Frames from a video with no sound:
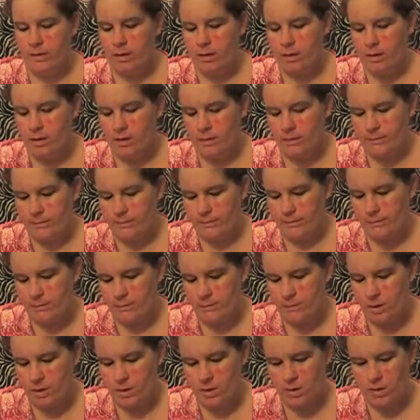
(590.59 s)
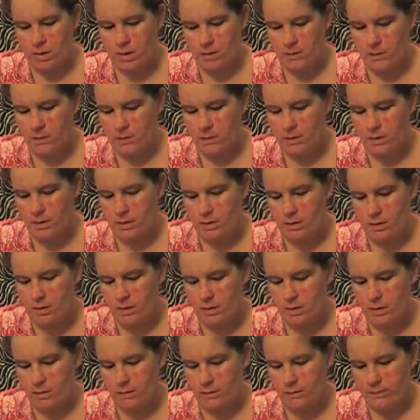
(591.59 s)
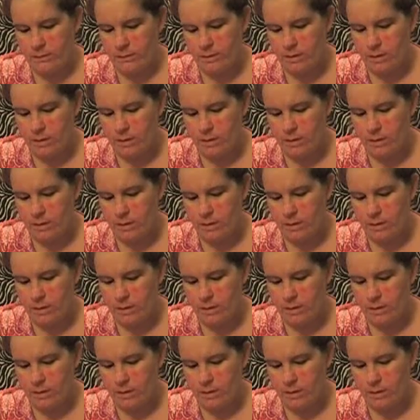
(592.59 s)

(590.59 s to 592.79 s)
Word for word: um, measuring spoons and stuff.